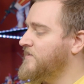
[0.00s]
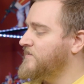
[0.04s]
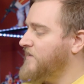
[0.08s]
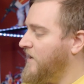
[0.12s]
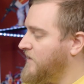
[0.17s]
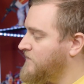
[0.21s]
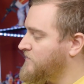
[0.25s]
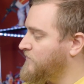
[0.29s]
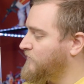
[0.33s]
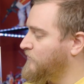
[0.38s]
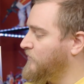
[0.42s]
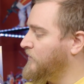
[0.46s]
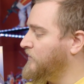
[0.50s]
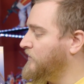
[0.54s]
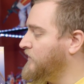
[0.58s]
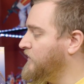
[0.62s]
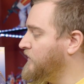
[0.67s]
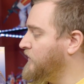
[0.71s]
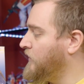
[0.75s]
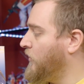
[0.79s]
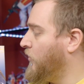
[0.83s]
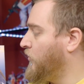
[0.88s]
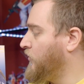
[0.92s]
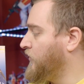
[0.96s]
And that's really
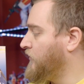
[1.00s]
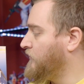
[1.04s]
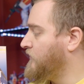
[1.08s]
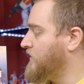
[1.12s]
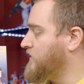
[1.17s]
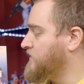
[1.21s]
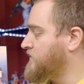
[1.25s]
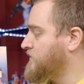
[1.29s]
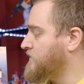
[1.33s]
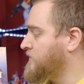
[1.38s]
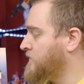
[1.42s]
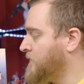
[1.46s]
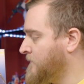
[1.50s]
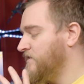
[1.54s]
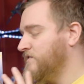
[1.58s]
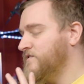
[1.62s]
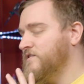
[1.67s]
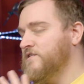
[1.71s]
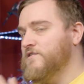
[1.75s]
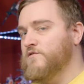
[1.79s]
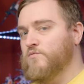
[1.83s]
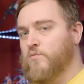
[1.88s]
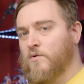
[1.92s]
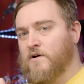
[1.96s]
the only reason.
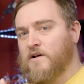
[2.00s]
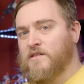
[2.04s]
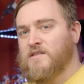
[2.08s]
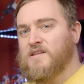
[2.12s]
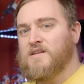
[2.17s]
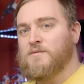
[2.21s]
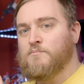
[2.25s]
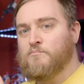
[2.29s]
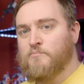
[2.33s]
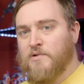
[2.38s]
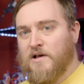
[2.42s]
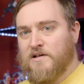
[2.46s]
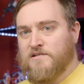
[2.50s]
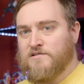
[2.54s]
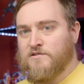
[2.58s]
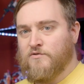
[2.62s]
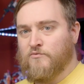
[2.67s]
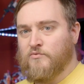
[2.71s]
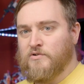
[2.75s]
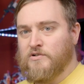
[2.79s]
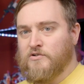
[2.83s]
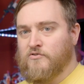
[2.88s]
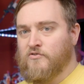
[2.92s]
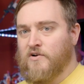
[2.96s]
This is one of the best
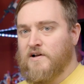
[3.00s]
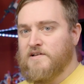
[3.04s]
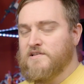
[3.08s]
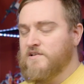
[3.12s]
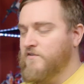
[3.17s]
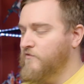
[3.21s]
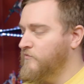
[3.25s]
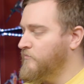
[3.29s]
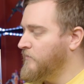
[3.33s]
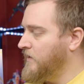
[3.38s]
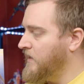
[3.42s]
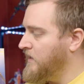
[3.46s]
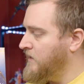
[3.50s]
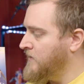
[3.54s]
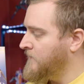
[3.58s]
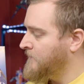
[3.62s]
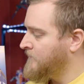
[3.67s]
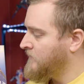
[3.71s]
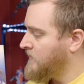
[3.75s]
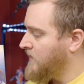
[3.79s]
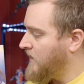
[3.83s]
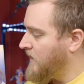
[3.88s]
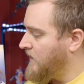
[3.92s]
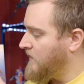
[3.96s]
real grades ever made,
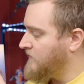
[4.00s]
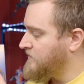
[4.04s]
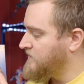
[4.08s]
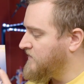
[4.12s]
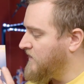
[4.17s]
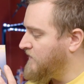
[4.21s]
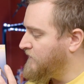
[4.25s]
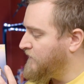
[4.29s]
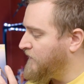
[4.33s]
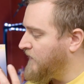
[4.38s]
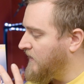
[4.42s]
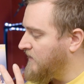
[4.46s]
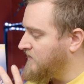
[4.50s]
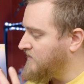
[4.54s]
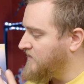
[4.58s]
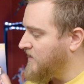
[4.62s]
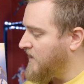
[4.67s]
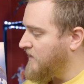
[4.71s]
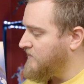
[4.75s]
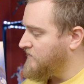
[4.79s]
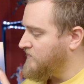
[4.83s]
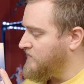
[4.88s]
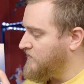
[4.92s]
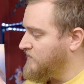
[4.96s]
and it's a
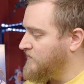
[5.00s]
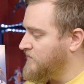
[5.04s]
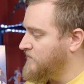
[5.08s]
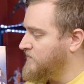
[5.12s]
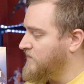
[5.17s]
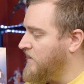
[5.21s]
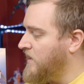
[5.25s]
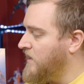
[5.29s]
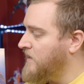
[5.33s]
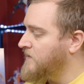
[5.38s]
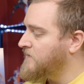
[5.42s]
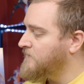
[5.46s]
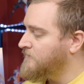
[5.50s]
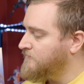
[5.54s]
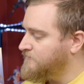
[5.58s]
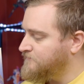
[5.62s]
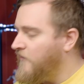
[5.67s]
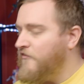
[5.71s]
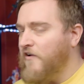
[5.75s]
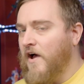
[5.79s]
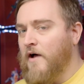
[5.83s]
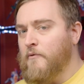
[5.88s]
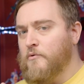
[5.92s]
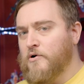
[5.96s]
fantastic design.
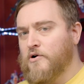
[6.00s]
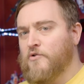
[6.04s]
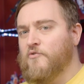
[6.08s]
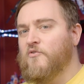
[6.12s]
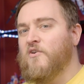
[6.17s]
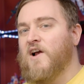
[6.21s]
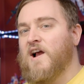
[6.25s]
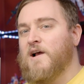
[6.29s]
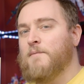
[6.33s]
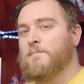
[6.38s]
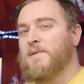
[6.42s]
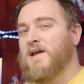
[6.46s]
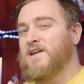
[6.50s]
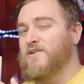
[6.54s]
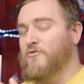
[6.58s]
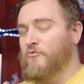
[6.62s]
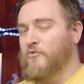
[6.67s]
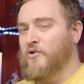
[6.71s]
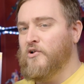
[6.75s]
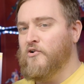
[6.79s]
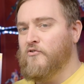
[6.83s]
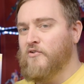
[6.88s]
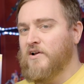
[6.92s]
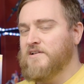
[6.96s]
If I were to recommend
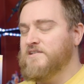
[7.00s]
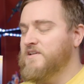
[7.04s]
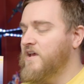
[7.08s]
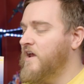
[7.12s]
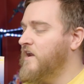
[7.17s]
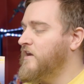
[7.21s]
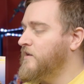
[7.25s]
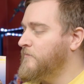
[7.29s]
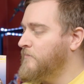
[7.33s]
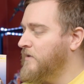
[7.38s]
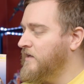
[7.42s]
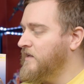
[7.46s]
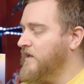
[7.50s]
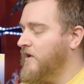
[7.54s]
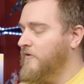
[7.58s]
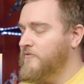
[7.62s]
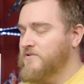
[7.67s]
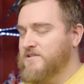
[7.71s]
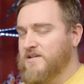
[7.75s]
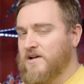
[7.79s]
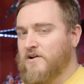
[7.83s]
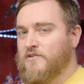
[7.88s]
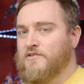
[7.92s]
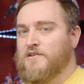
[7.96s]
real grade to anybody, I
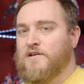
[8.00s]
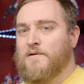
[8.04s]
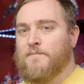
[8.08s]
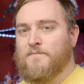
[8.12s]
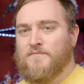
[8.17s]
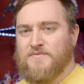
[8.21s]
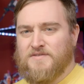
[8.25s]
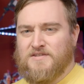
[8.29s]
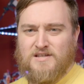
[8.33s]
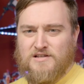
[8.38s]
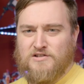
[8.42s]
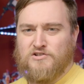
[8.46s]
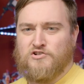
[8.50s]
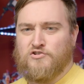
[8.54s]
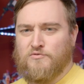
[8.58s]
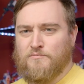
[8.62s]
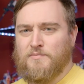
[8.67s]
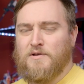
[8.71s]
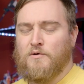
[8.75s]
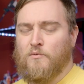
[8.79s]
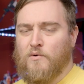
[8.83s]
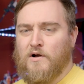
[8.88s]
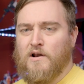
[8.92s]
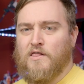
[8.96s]
would tell them this should
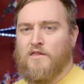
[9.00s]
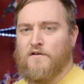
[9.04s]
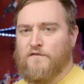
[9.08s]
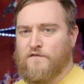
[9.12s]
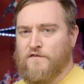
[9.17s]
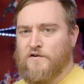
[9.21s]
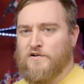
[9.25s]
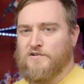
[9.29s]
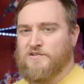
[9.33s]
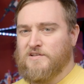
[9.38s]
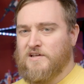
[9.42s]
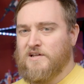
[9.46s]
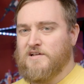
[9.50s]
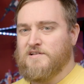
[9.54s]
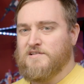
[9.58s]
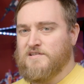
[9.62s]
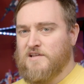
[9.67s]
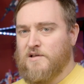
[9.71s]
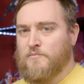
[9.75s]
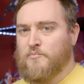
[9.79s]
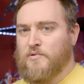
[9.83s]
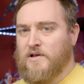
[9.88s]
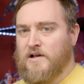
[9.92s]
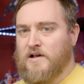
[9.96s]
be one of the first kits
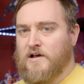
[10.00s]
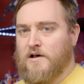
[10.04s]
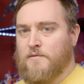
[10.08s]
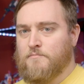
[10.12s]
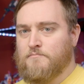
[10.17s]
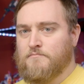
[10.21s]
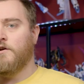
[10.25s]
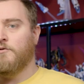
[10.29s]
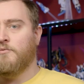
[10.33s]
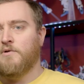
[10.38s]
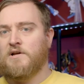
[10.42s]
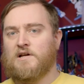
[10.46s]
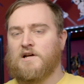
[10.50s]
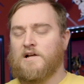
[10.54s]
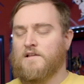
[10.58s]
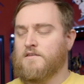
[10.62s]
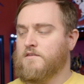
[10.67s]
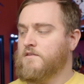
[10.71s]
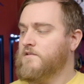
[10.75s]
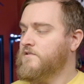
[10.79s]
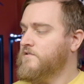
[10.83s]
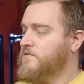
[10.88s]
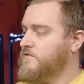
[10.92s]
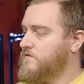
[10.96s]
they pick up. Here we
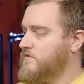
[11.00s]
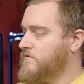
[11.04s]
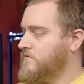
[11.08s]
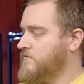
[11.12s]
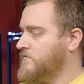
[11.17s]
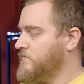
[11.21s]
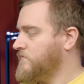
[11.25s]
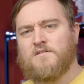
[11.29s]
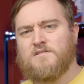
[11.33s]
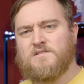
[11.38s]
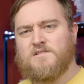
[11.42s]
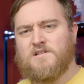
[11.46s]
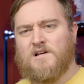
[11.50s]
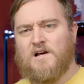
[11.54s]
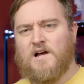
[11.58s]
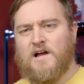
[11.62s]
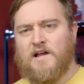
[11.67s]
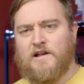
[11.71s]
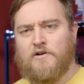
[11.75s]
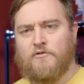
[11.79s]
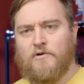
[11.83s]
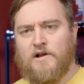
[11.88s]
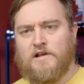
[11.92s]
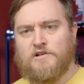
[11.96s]
got this, it's a
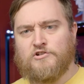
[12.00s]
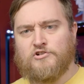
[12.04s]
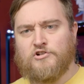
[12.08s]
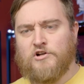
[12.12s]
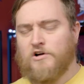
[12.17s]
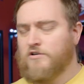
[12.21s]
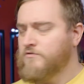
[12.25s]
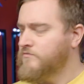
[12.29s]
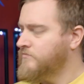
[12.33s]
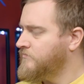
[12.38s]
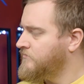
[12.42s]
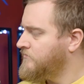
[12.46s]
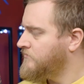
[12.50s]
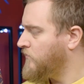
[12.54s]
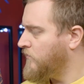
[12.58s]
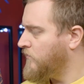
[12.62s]
high grade, Joe.